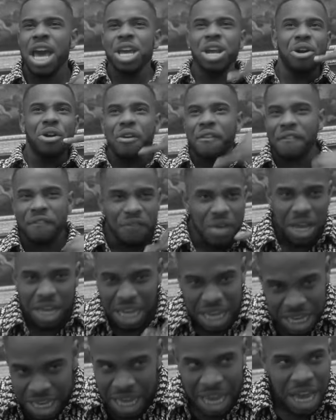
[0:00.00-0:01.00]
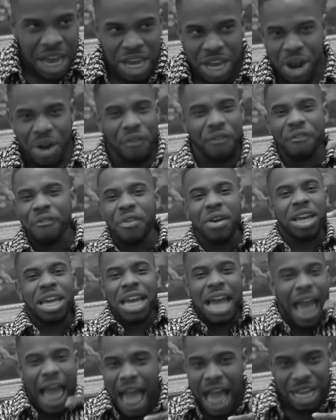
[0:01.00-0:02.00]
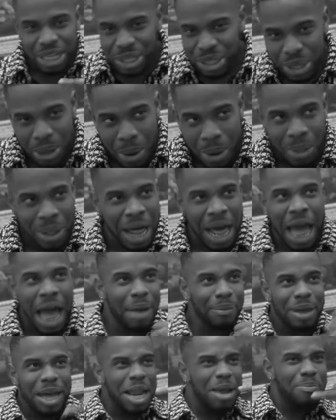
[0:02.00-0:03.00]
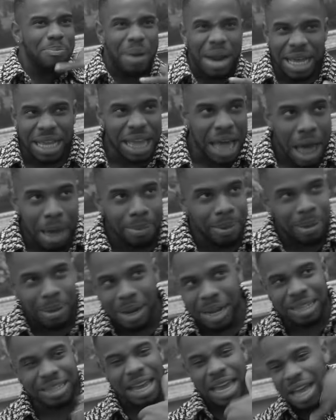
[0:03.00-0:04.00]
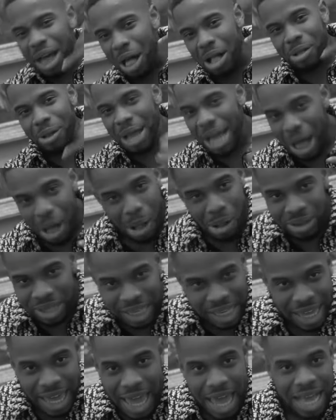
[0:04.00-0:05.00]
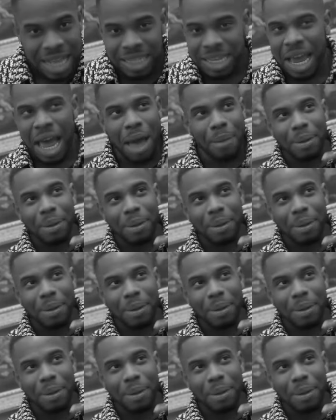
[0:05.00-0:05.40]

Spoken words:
You're a fucking asshole. I'm gonna break up. I'm gonna take all the kids.